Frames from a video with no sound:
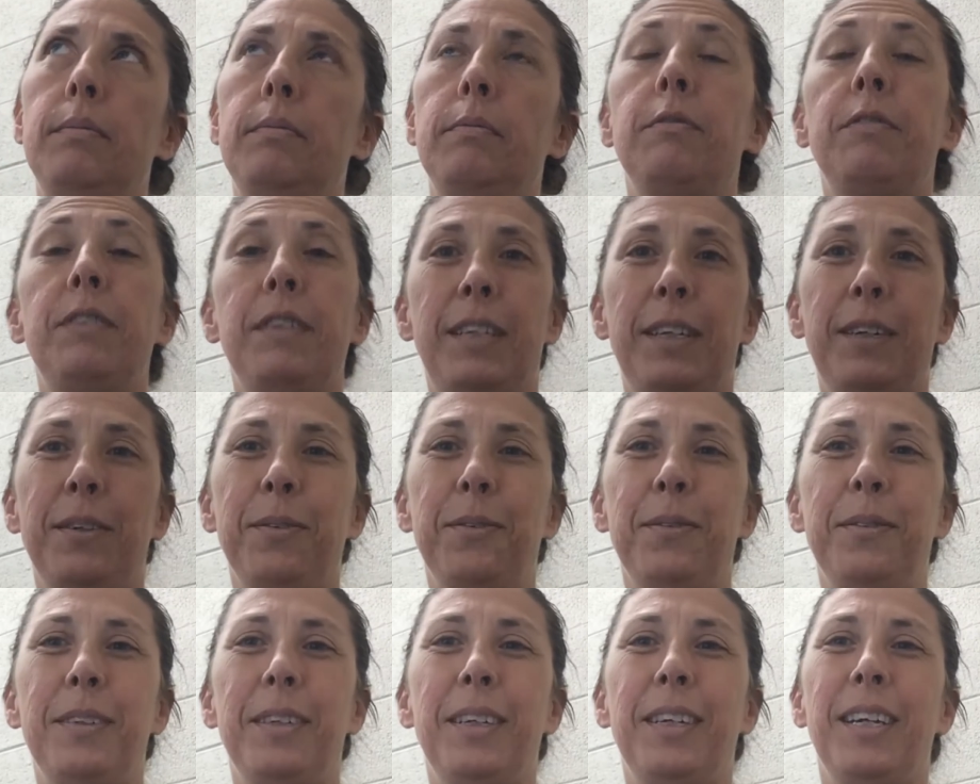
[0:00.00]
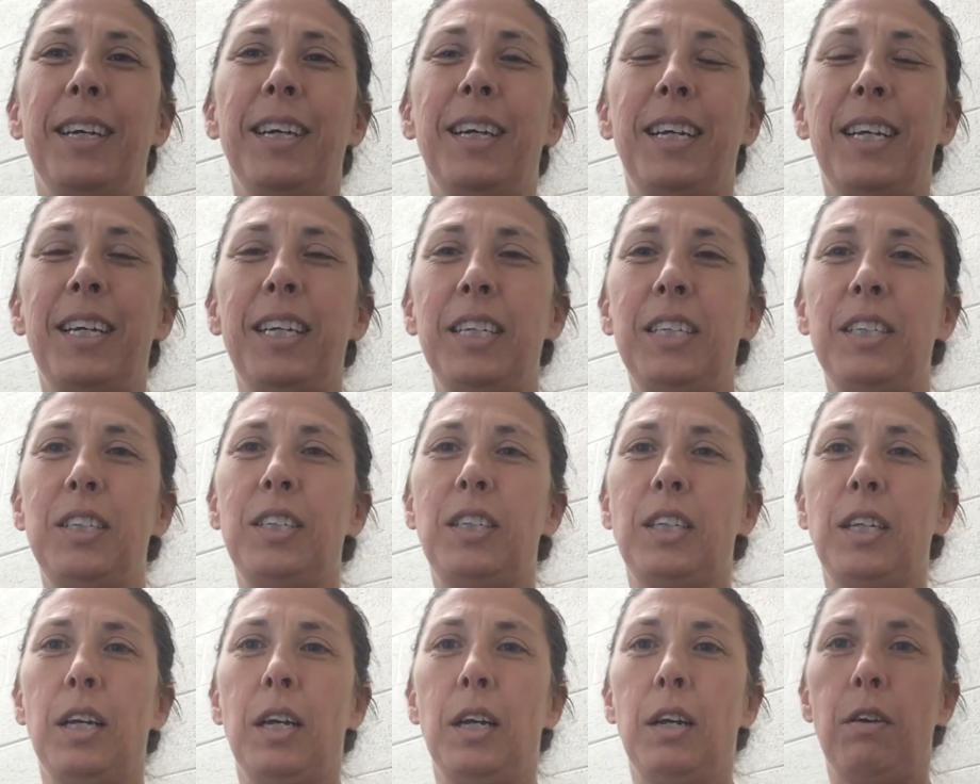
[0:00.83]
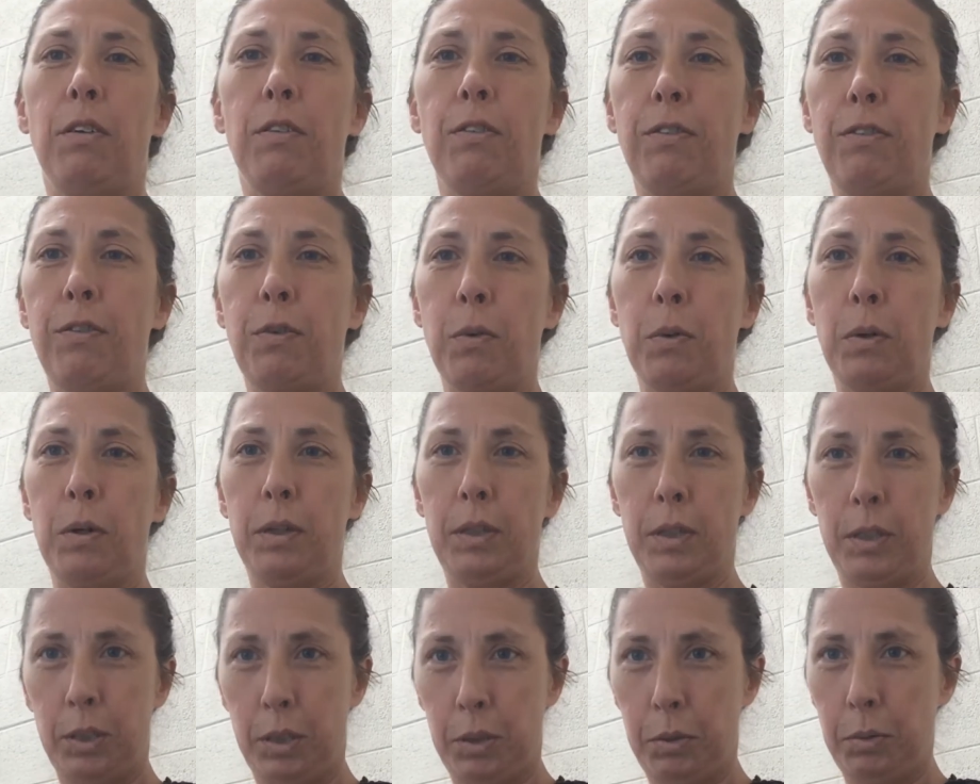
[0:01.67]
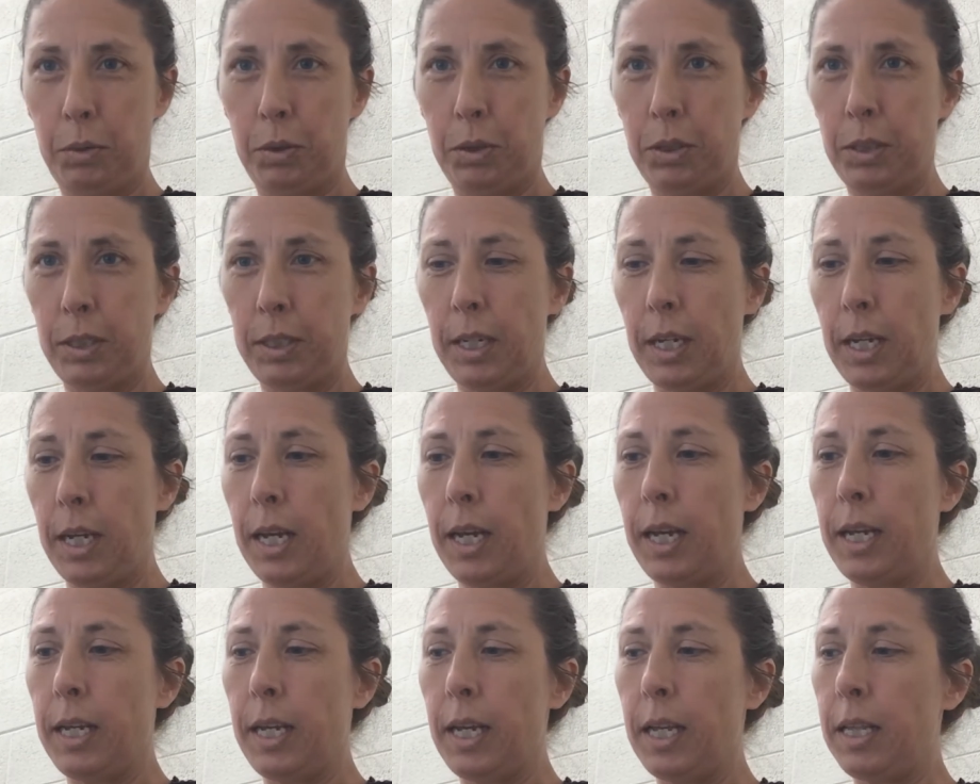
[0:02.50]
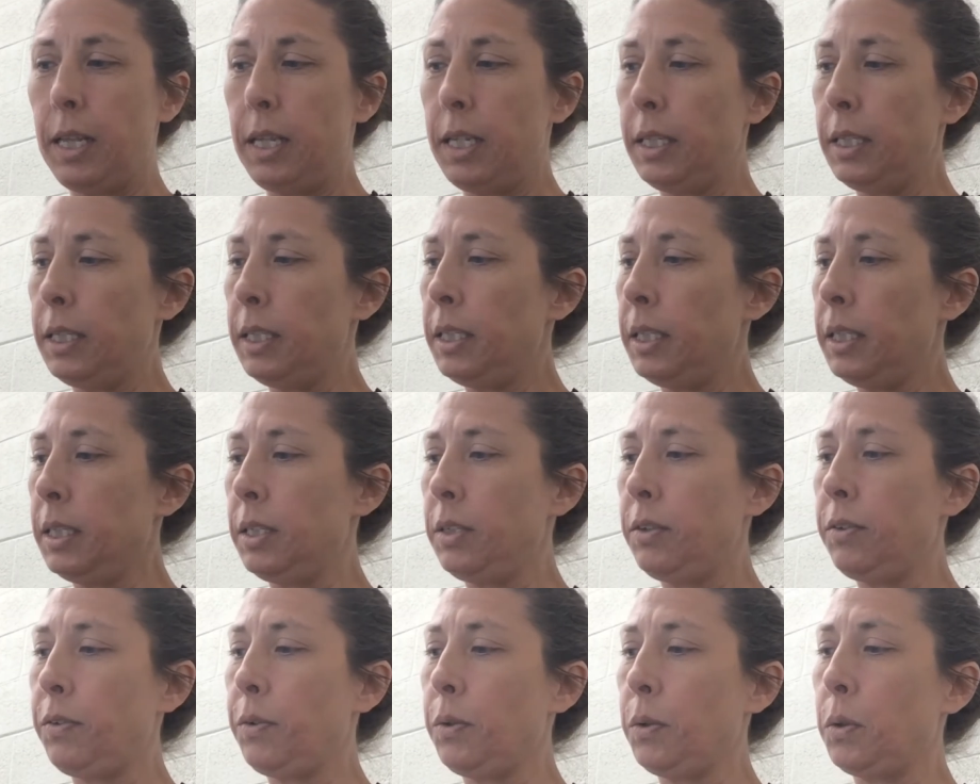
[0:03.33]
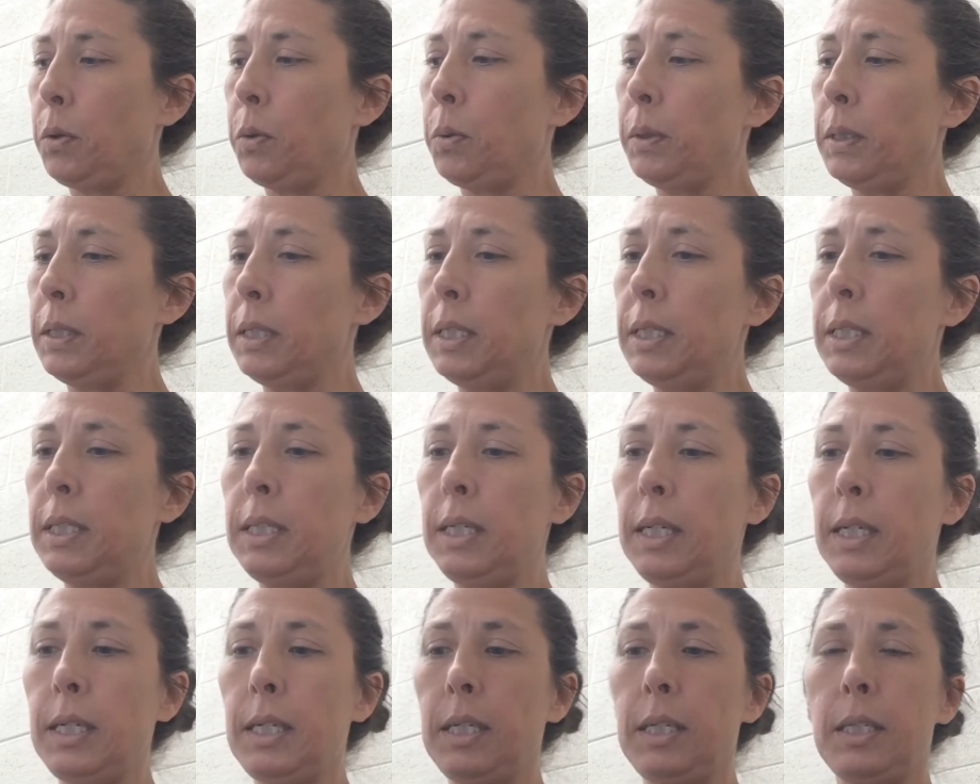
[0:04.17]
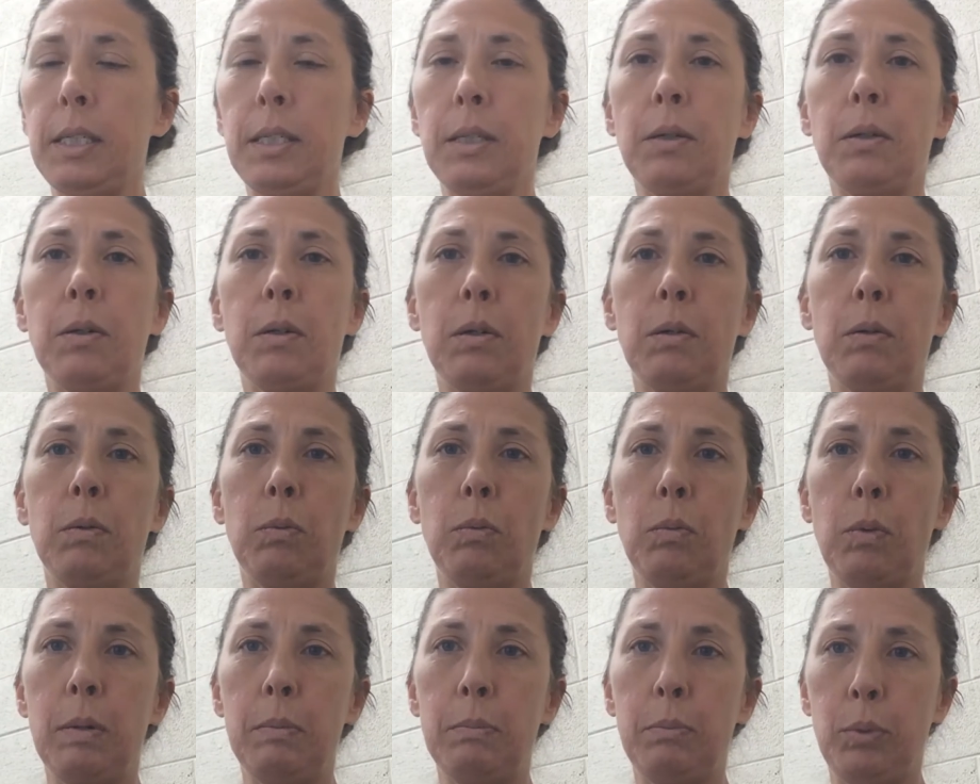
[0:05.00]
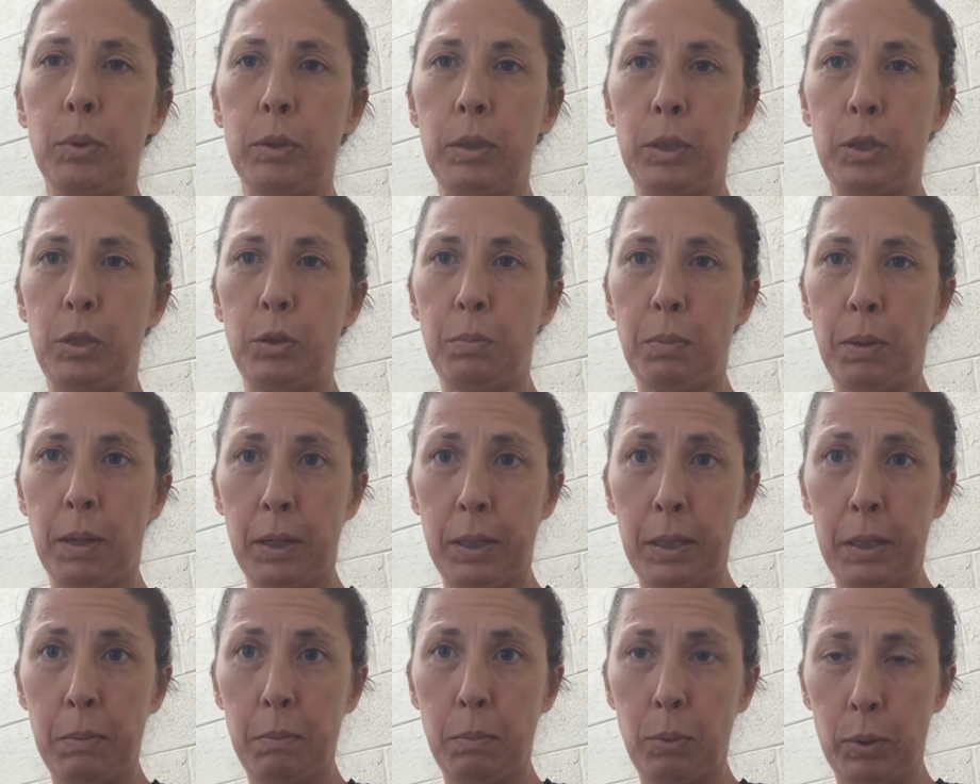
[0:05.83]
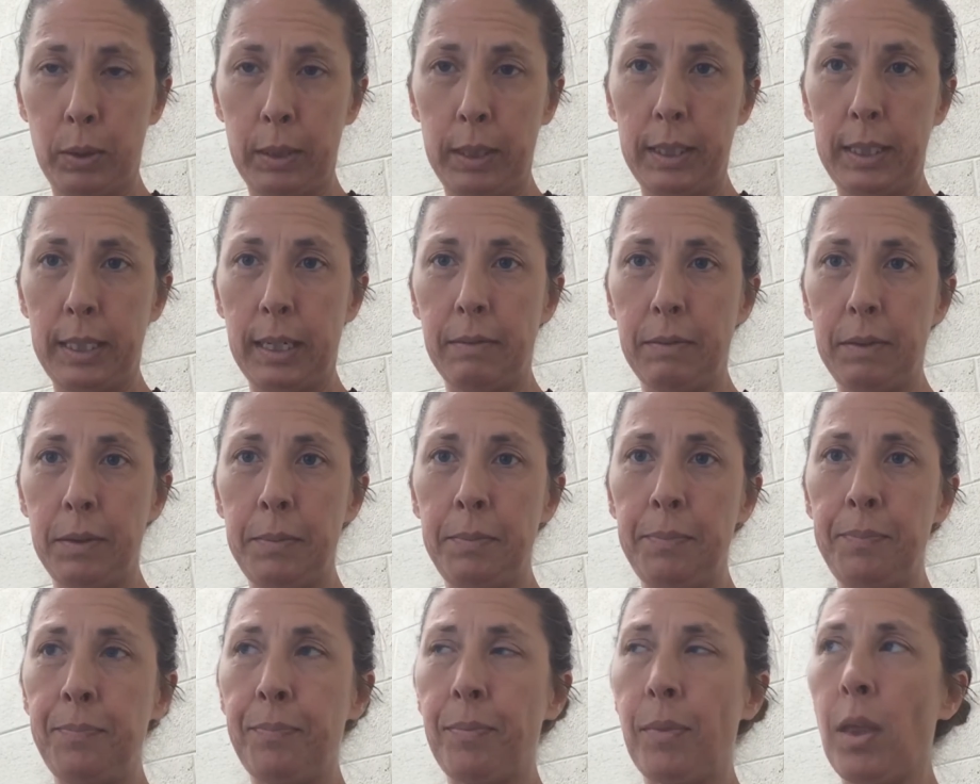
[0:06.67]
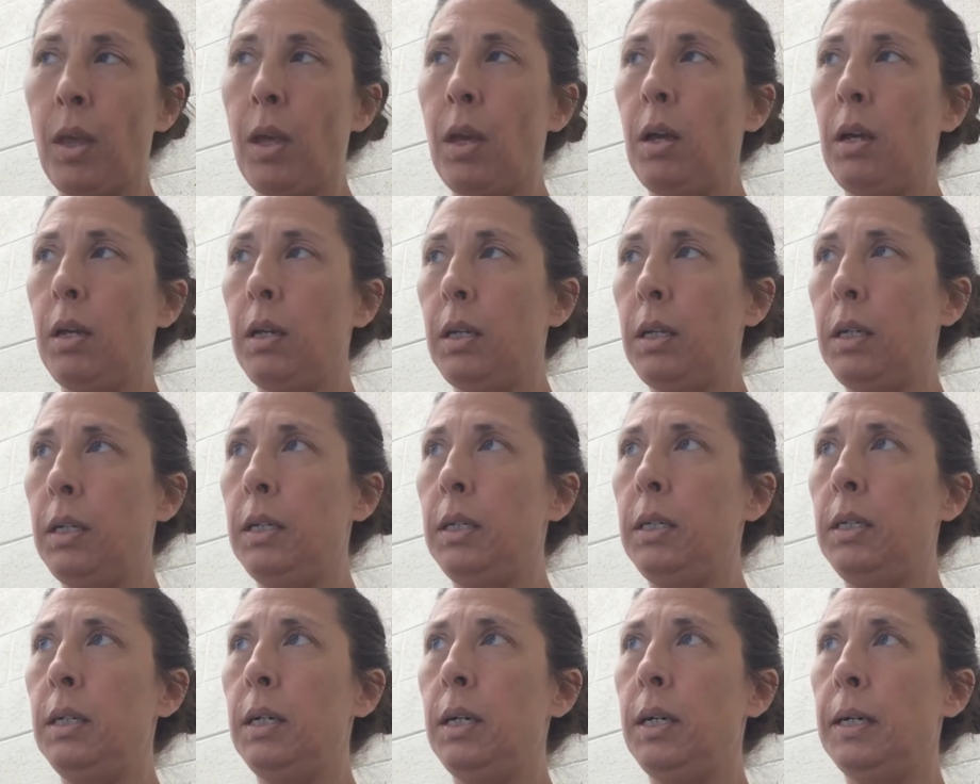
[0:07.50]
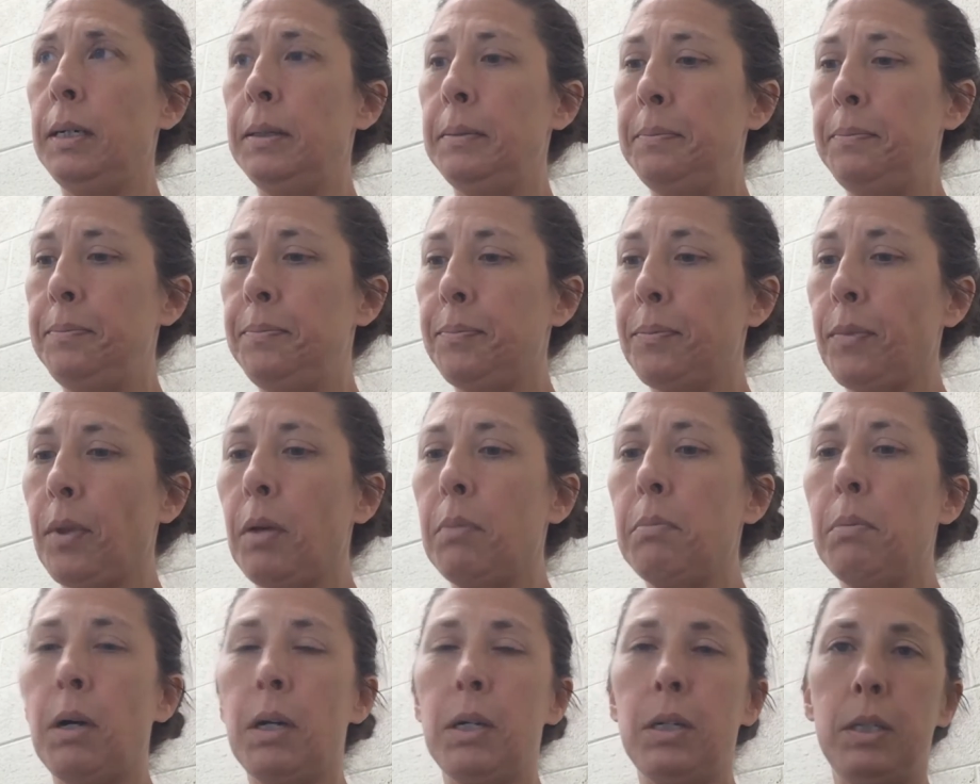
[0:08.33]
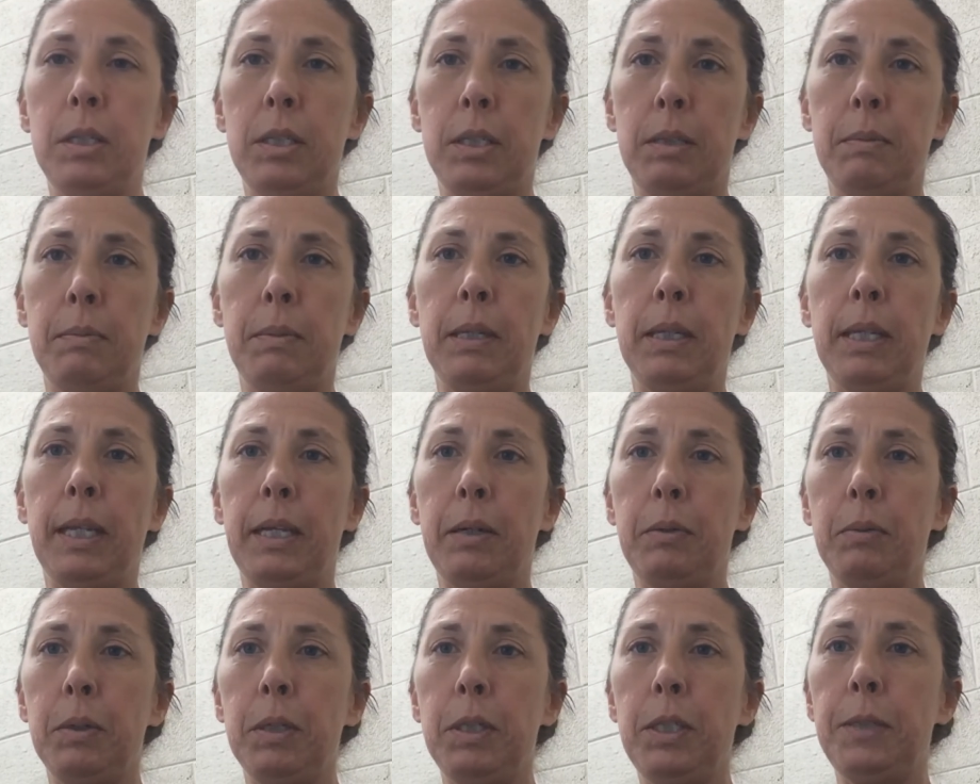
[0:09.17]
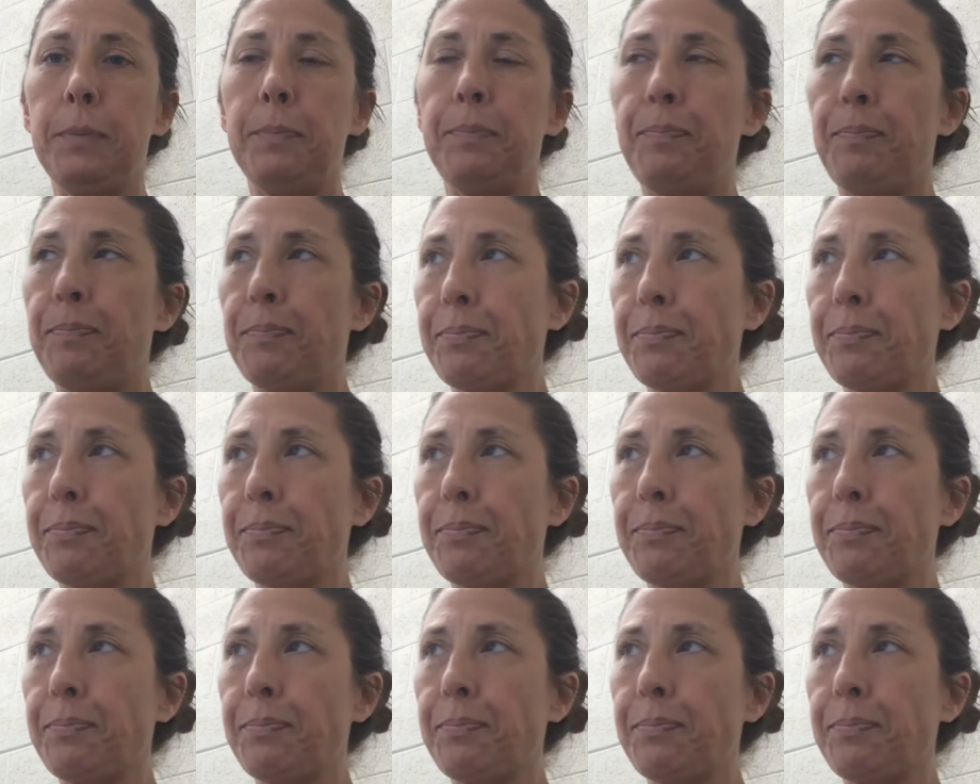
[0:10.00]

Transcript: video is for the juniors. Again, this is for quiz 6 or 1.2.7 in Modernism and Language.